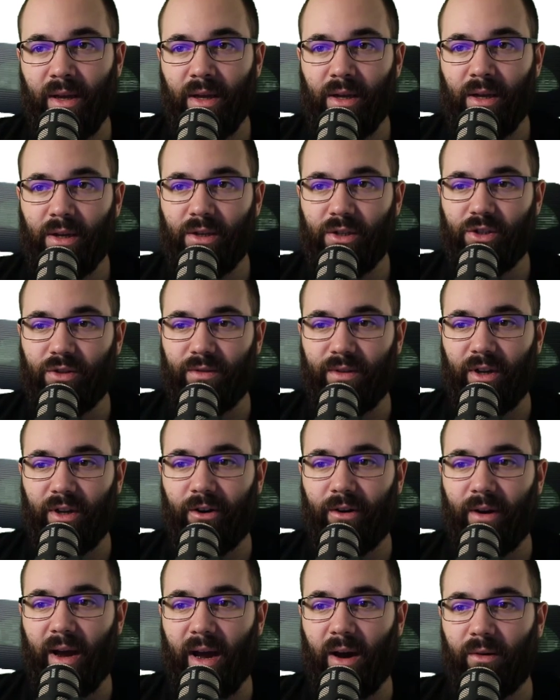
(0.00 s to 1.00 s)
so
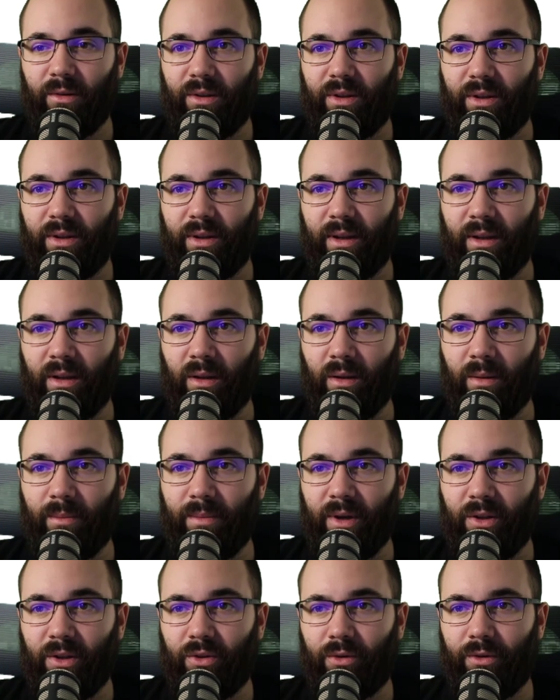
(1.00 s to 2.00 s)
they're out a little
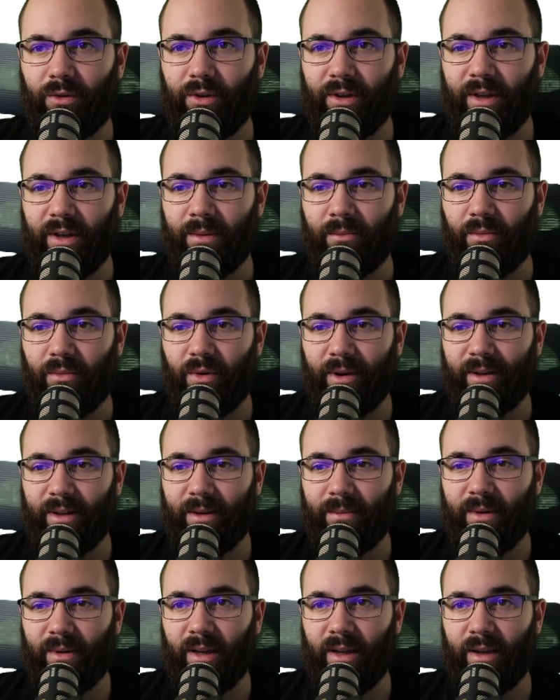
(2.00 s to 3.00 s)
bit, or you can bring
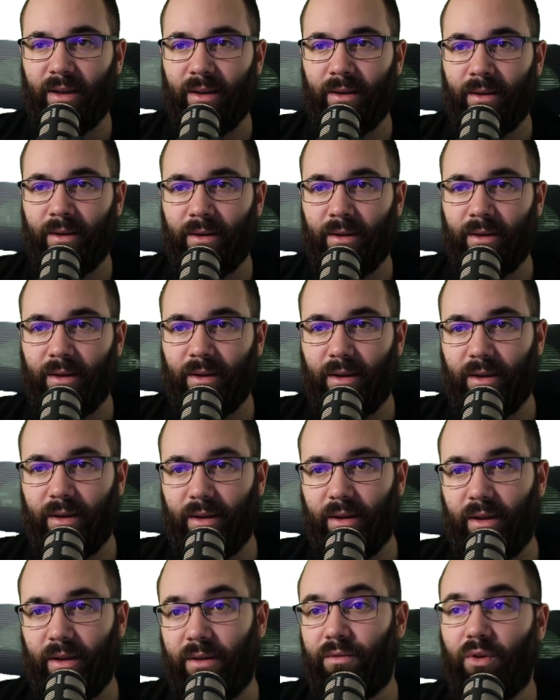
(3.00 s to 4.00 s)
them in
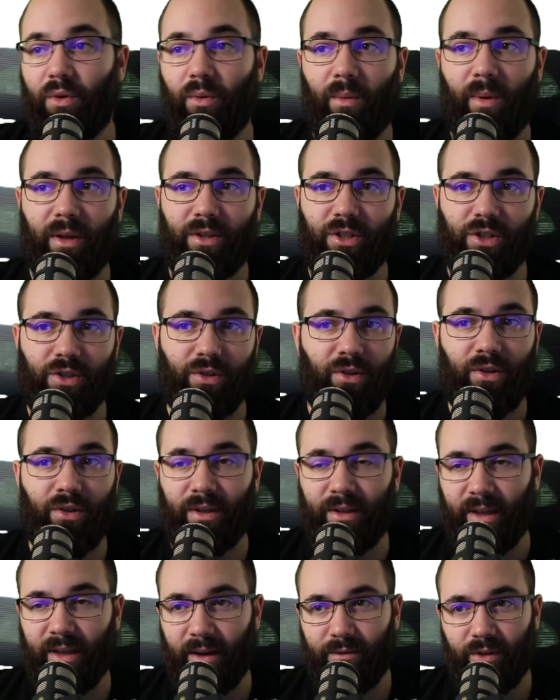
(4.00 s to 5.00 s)
if you want. So you
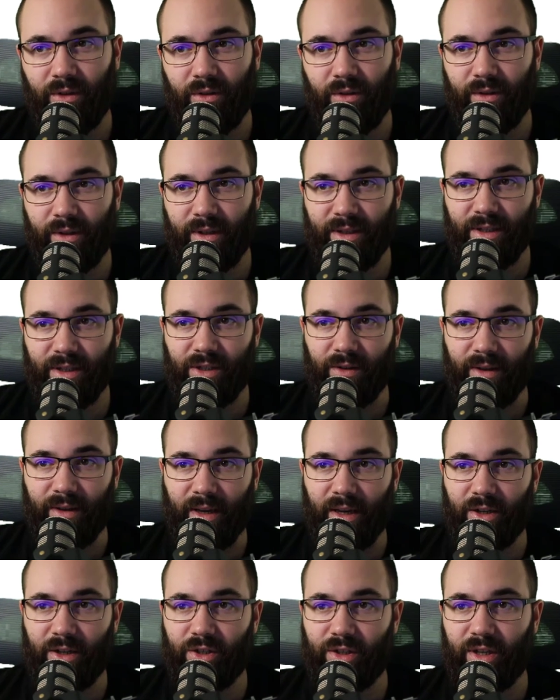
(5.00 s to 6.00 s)
don't have to do this, you
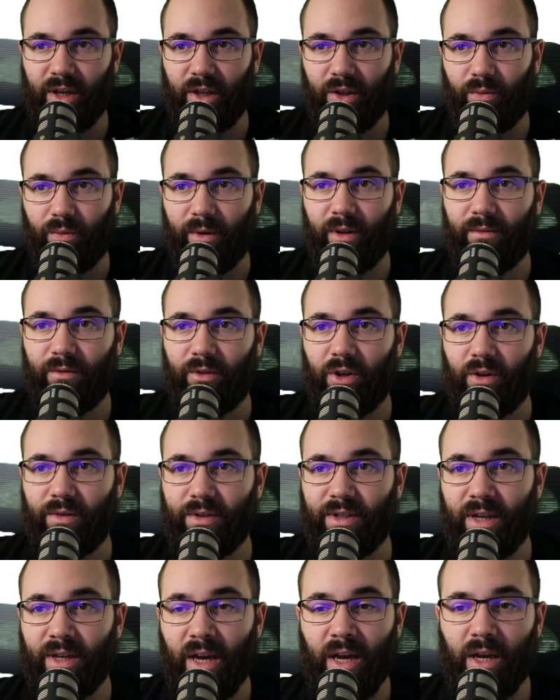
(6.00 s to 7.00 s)
can just get rid of
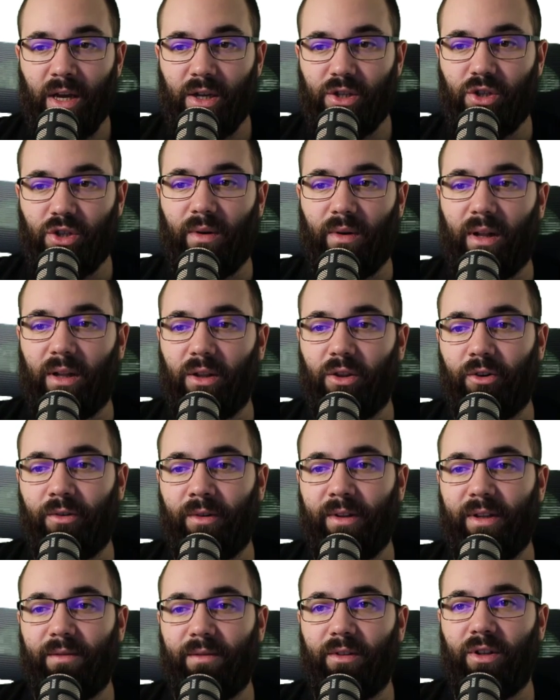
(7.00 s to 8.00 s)
those. So
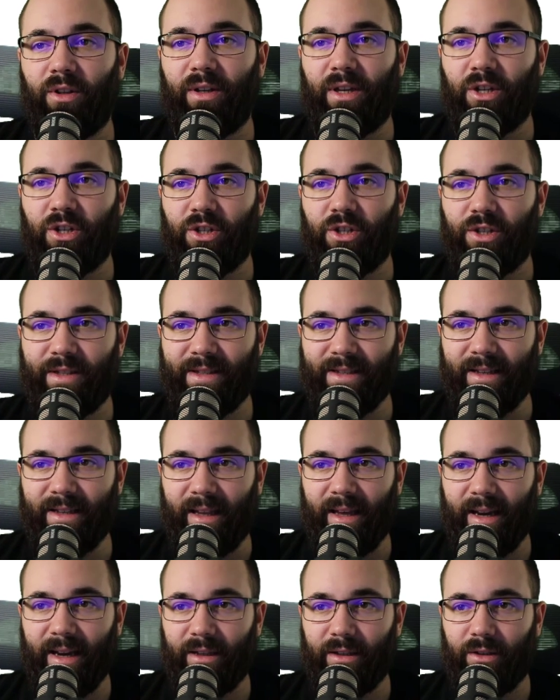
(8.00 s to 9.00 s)
alternatively, you can just
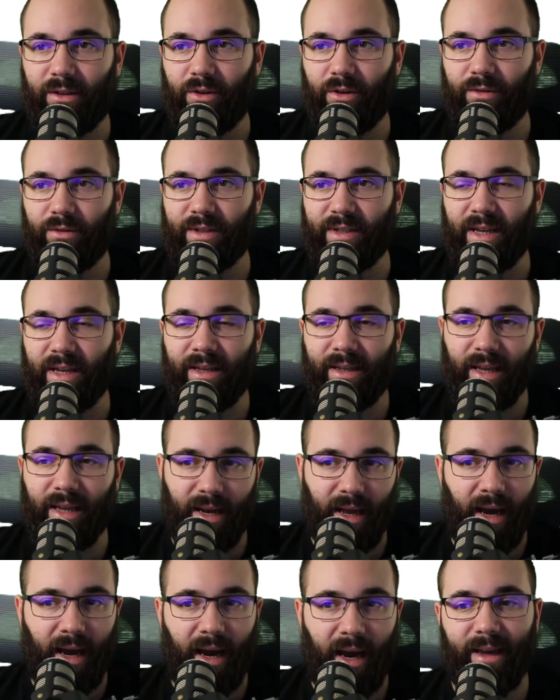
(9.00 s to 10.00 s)
select those and then
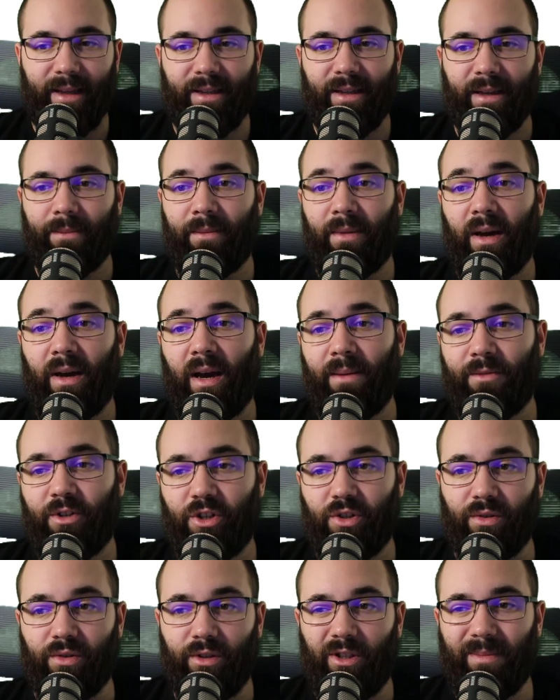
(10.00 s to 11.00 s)
hide them. I'm
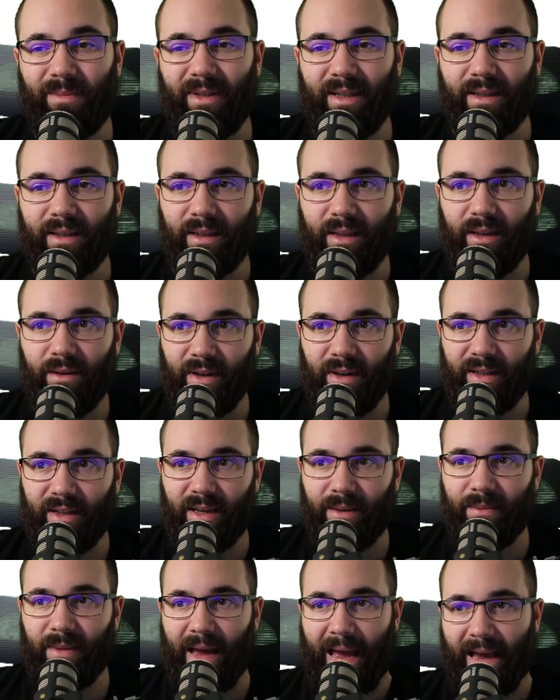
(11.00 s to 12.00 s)
just going to be leaving
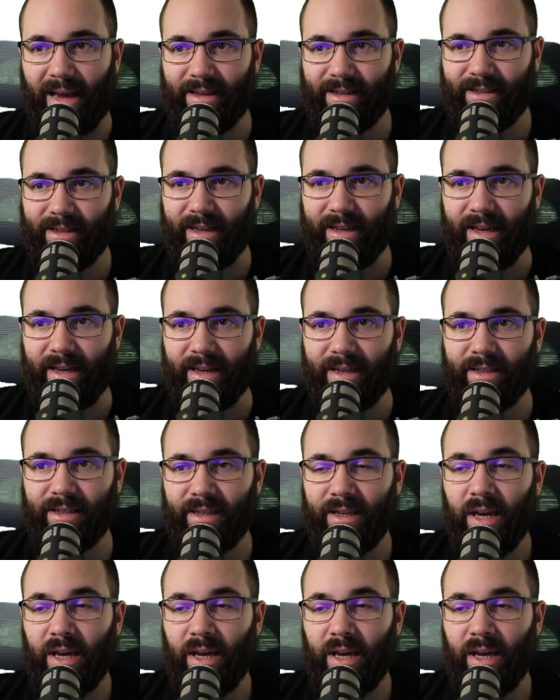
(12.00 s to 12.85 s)
them as is